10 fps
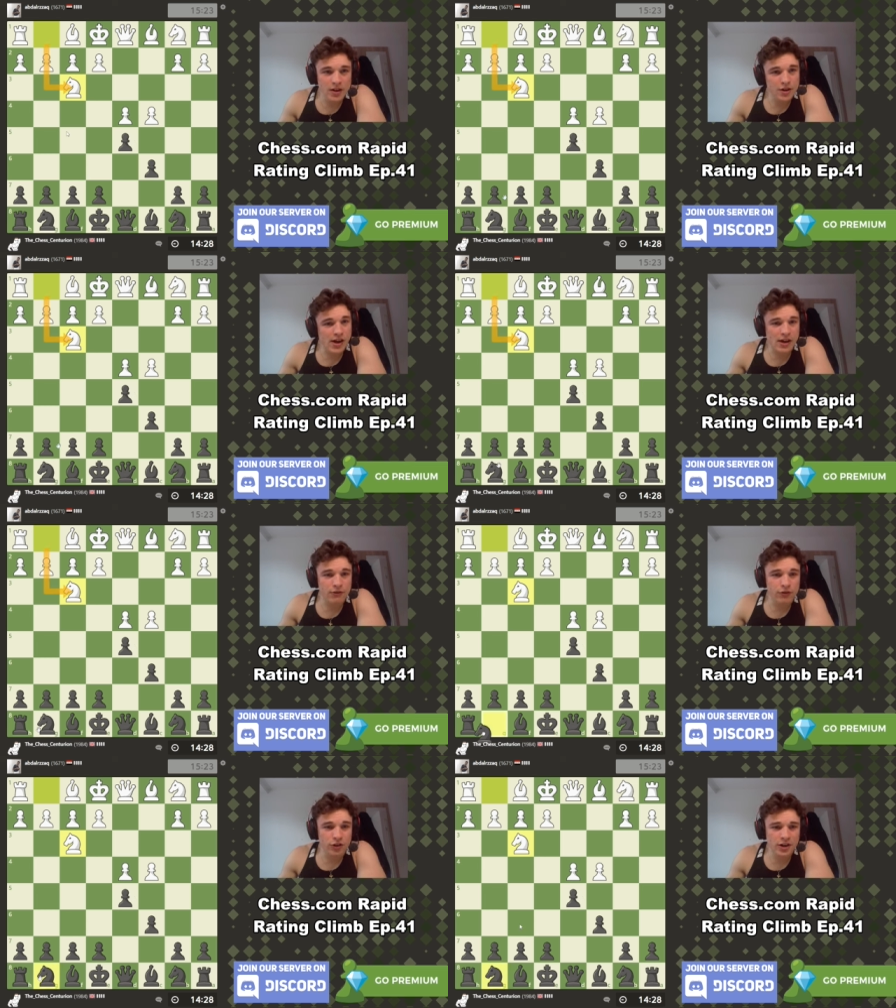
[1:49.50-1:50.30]
Knight f
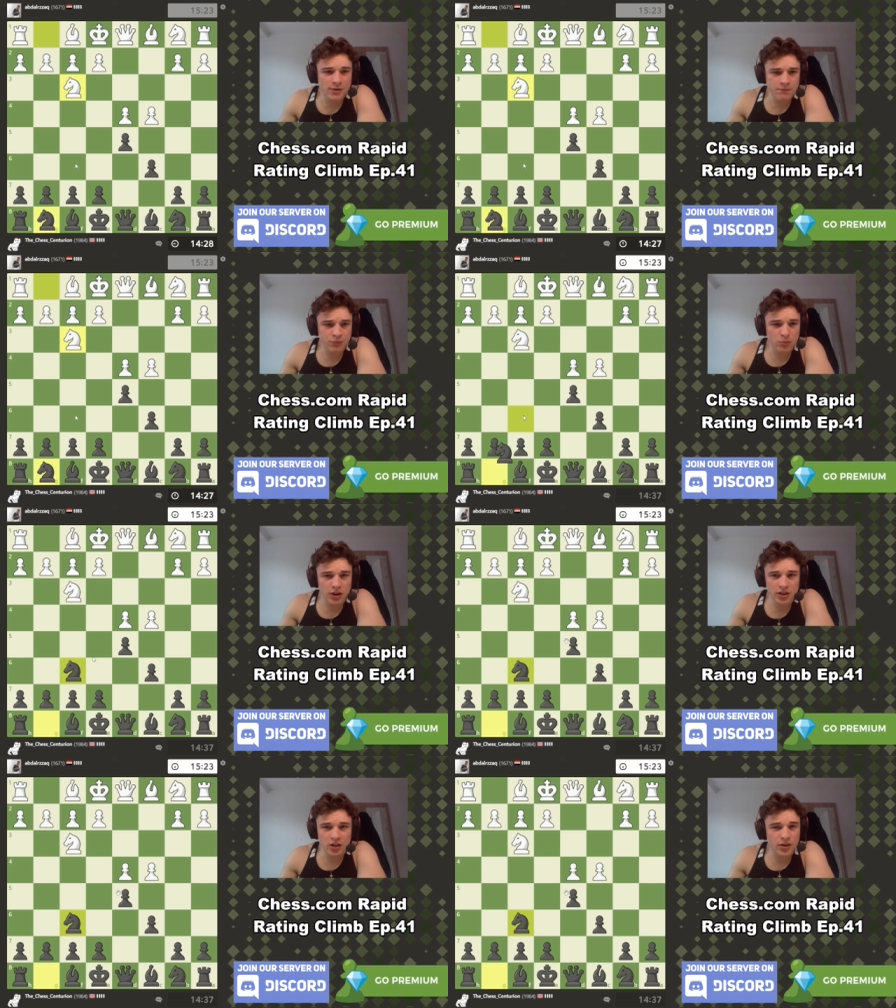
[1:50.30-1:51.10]
three. We're going
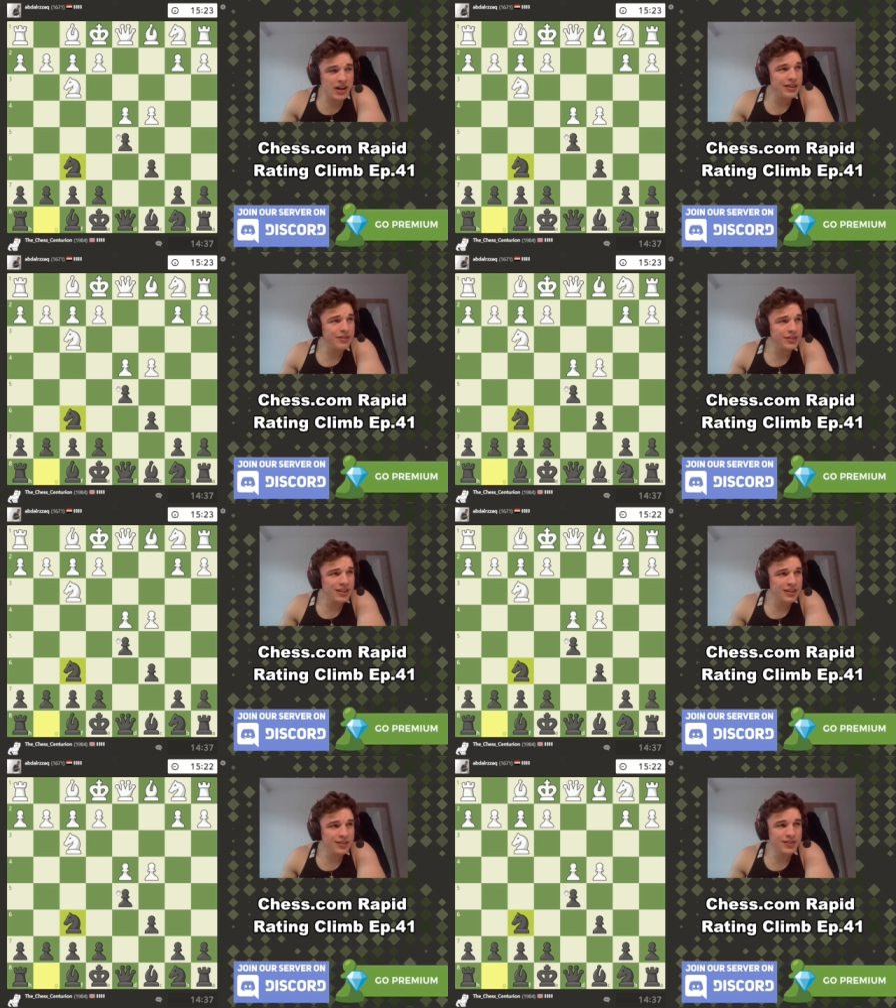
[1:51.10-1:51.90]
to go knight f
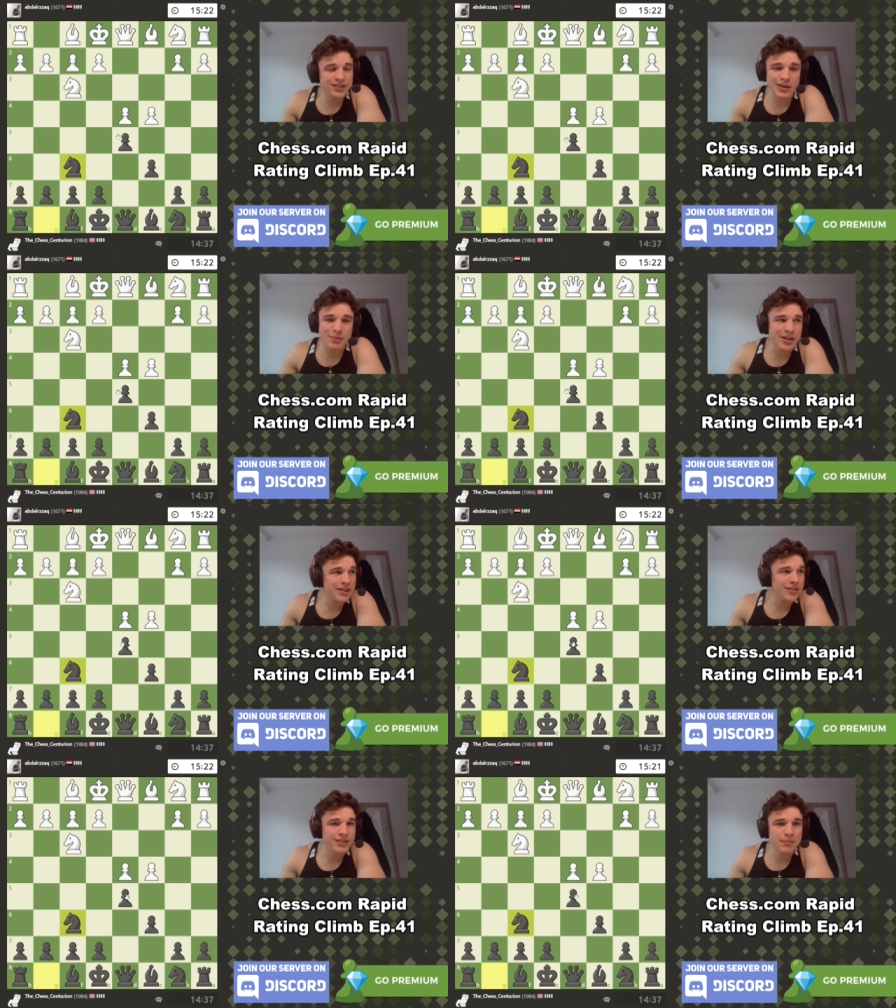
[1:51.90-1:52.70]
six. Keep it
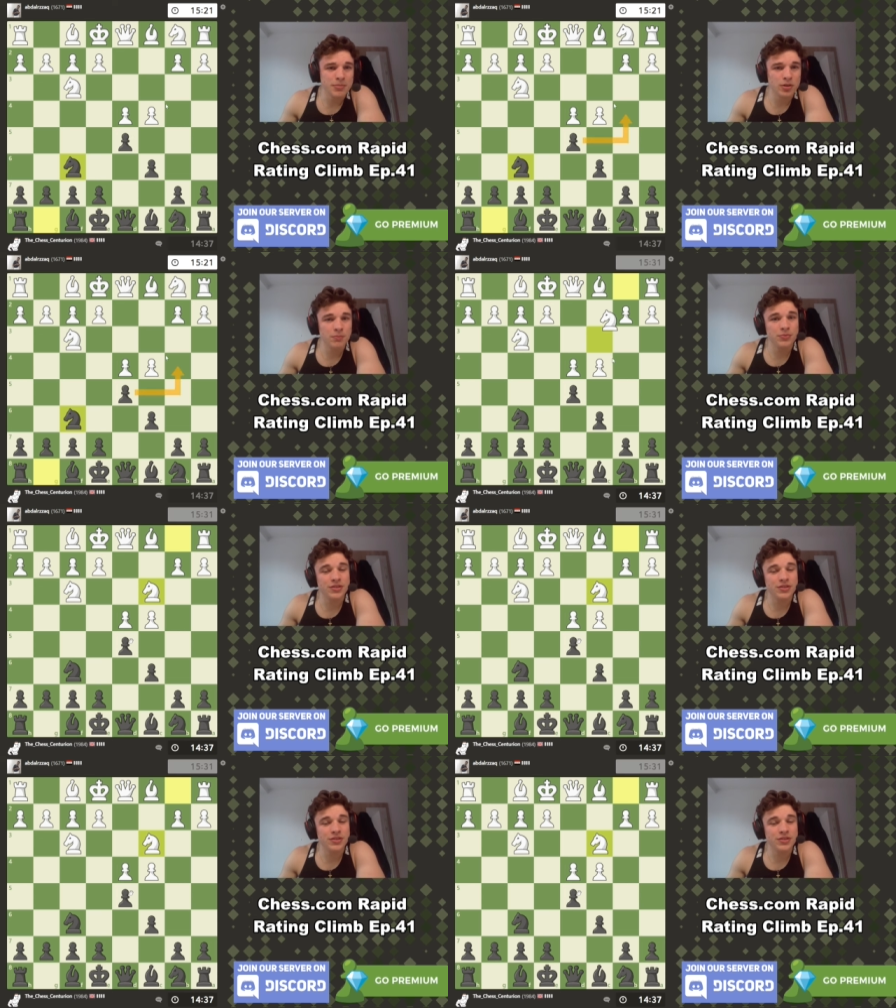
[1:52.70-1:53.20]
nice and simple.